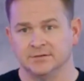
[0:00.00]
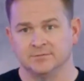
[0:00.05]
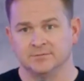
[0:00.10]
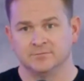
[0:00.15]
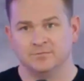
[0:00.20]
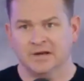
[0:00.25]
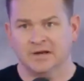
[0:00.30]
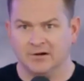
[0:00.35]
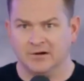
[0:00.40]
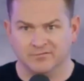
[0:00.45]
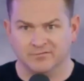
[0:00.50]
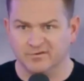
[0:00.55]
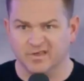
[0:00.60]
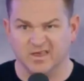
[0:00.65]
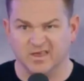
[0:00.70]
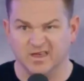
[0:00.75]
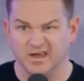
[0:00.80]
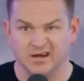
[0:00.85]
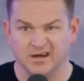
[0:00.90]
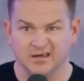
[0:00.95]
Not
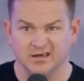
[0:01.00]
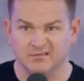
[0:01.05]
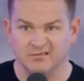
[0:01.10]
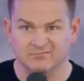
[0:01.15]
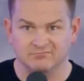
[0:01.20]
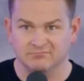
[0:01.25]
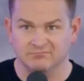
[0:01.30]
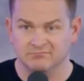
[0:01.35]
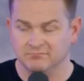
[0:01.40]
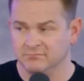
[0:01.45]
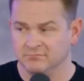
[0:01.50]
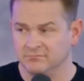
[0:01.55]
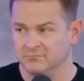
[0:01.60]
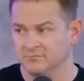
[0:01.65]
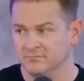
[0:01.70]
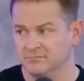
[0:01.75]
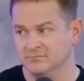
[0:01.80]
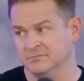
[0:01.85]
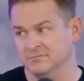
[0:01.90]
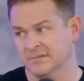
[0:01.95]
overthinking it.
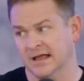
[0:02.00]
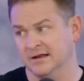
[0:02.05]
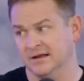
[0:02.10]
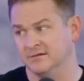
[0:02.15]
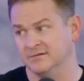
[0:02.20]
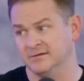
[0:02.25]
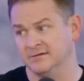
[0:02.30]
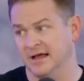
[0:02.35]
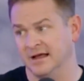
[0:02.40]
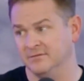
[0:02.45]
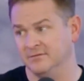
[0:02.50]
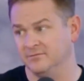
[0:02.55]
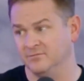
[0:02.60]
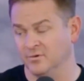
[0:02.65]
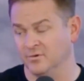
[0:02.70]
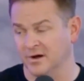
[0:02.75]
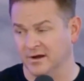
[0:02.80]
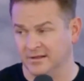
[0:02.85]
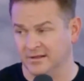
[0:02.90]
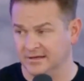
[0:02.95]
Not
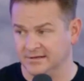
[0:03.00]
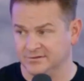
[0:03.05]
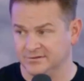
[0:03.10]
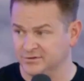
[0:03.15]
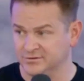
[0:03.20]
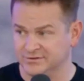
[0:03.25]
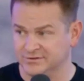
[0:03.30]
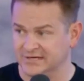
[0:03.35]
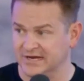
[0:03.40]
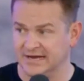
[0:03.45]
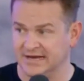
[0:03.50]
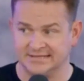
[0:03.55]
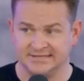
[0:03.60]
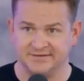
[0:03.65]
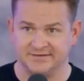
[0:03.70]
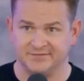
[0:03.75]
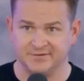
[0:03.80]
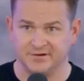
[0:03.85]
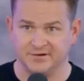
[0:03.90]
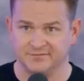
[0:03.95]
really too
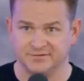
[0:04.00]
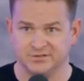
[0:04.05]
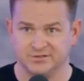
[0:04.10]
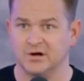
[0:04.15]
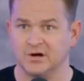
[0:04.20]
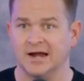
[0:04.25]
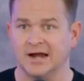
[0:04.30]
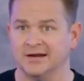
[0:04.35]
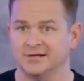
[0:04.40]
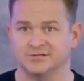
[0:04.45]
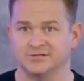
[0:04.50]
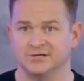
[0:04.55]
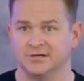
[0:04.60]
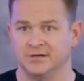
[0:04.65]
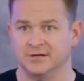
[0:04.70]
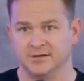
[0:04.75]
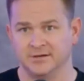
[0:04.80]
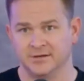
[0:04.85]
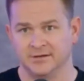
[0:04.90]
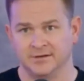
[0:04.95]
scientific of a strategy.
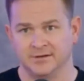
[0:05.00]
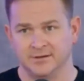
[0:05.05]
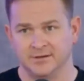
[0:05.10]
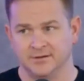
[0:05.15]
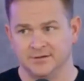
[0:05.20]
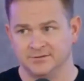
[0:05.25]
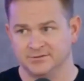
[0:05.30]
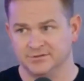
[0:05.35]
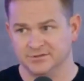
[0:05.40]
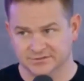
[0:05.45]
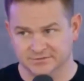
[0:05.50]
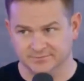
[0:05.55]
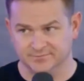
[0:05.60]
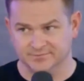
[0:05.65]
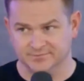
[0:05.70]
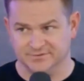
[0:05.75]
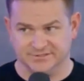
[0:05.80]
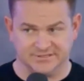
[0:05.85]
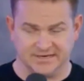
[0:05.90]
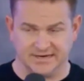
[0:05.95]
Just
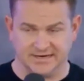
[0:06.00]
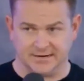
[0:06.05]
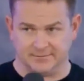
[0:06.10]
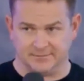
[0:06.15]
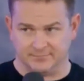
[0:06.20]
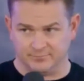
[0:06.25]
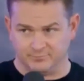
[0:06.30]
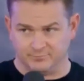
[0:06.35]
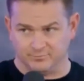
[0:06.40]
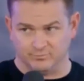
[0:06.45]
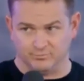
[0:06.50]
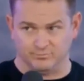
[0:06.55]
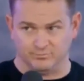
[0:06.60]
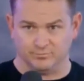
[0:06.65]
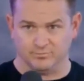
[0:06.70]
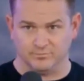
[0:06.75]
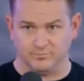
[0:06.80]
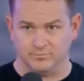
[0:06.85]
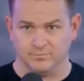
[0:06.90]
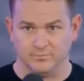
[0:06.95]
seeing
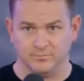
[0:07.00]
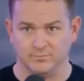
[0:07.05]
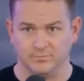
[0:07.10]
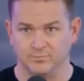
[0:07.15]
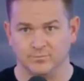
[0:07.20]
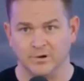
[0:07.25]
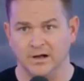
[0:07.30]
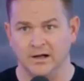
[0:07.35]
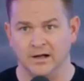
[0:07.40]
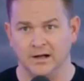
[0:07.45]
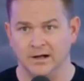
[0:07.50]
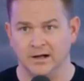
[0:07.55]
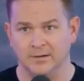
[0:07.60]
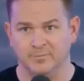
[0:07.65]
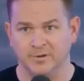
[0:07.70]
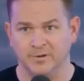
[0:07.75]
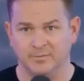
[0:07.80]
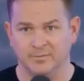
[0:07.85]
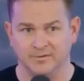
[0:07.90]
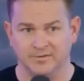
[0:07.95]

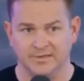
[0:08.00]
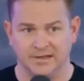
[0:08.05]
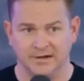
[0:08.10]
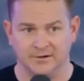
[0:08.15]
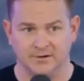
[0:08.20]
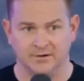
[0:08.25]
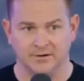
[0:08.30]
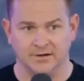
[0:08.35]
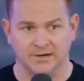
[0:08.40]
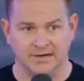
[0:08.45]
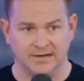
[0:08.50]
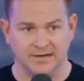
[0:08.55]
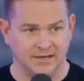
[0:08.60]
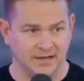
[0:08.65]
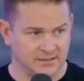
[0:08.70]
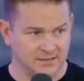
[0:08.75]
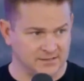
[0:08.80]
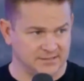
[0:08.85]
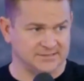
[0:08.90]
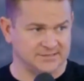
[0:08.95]
people that are in
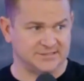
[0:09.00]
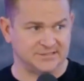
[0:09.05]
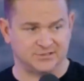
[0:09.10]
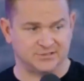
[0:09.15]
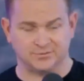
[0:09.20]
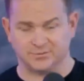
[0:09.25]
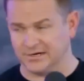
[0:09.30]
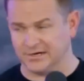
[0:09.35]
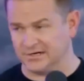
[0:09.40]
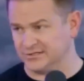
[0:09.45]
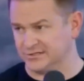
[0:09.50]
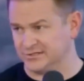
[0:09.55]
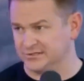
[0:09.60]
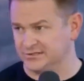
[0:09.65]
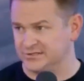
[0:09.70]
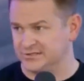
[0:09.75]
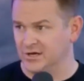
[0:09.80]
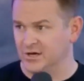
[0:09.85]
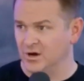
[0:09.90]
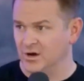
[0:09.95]
ugly situations
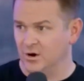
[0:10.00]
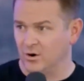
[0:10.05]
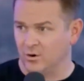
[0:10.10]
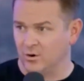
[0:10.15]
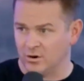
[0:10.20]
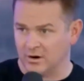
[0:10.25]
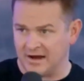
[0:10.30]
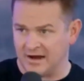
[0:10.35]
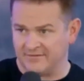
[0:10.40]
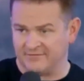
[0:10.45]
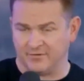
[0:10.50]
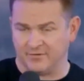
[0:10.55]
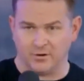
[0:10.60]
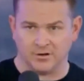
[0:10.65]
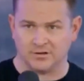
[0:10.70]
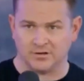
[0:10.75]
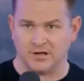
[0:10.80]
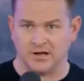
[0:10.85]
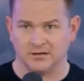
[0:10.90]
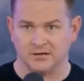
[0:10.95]
or have
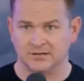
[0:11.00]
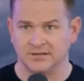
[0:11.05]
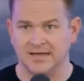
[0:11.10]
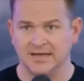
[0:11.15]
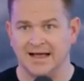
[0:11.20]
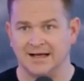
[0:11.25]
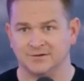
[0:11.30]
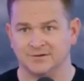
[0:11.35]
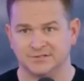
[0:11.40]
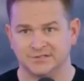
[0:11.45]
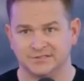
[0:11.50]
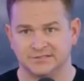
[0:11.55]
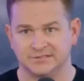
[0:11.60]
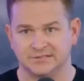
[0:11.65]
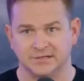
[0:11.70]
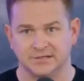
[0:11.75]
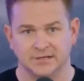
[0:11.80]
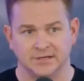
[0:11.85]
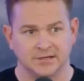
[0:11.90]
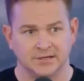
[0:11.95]
ugly houses
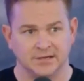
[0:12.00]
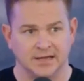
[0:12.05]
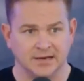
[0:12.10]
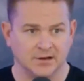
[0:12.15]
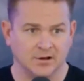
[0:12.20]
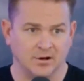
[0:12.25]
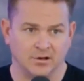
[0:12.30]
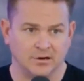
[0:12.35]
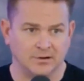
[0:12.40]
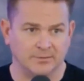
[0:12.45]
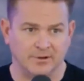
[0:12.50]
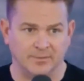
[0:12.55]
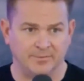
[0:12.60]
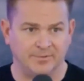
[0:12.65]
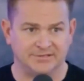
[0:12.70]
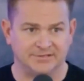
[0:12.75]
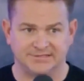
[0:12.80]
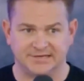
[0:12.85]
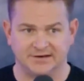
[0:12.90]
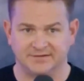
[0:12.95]
and calling them up
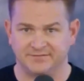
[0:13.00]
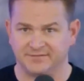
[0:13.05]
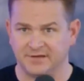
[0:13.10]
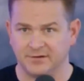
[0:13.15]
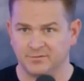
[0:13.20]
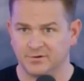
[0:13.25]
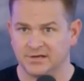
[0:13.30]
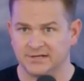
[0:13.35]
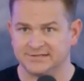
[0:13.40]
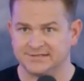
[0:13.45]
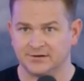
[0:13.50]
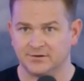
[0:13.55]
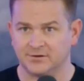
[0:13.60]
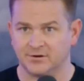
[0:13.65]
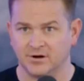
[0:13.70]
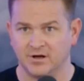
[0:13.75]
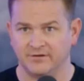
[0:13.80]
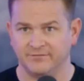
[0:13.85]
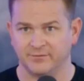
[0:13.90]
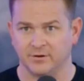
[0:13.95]
and seeing if they would consider an
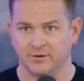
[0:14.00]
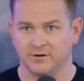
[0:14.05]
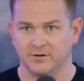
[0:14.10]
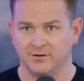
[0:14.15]
offer.